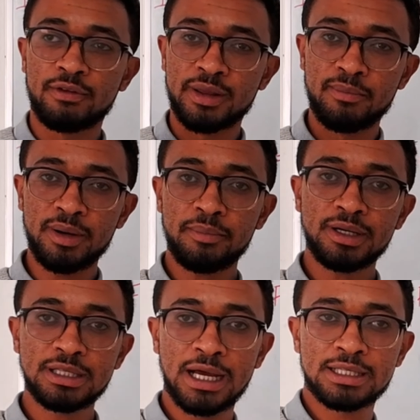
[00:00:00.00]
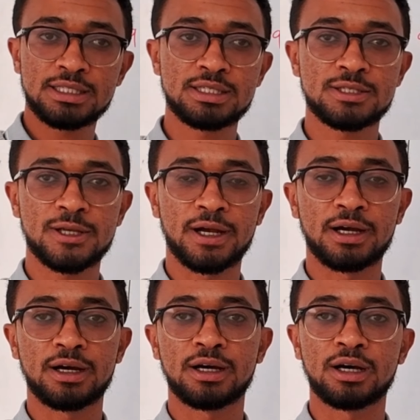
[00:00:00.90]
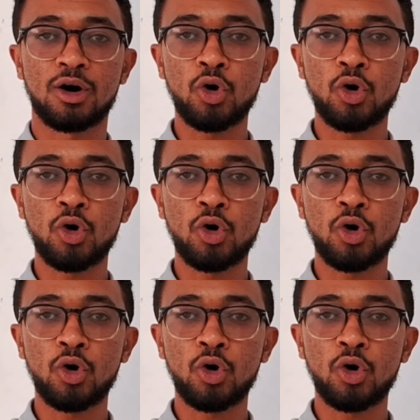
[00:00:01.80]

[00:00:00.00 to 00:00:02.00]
Remember that